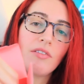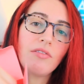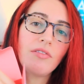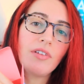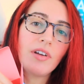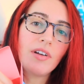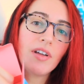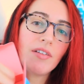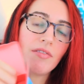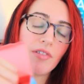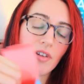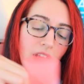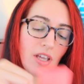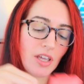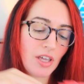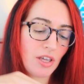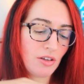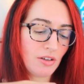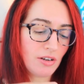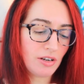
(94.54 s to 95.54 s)
Very, very
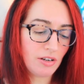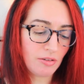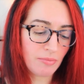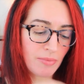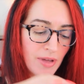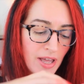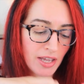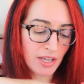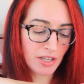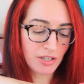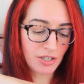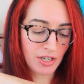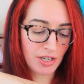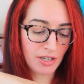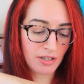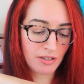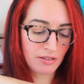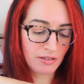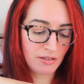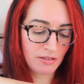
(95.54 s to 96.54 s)
cute little
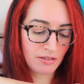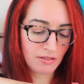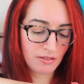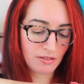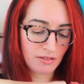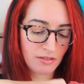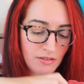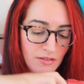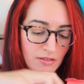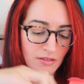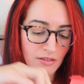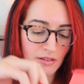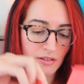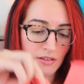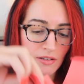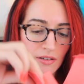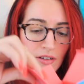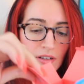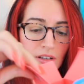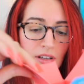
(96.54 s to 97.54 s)
packaging.
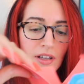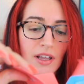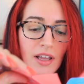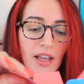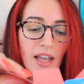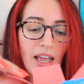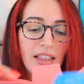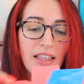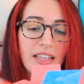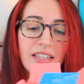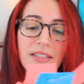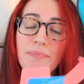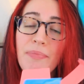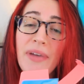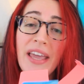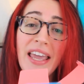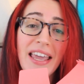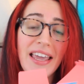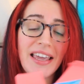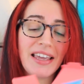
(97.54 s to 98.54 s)
And this
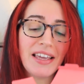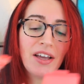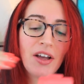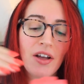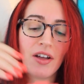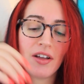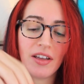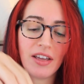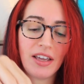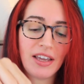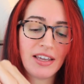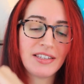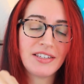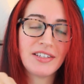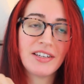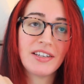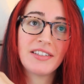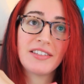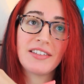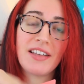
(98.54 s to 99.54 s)
pink is
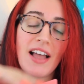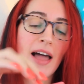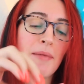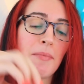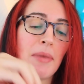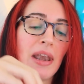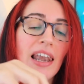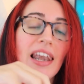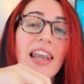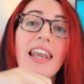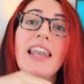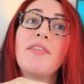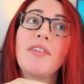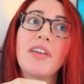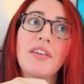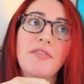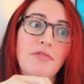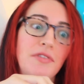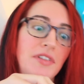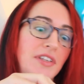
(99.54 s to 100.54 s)
just, I'm
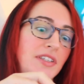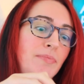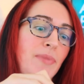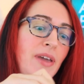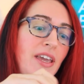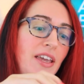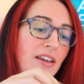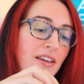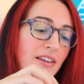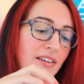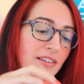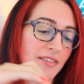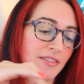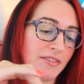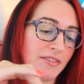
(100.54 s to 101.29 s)
living for this pink.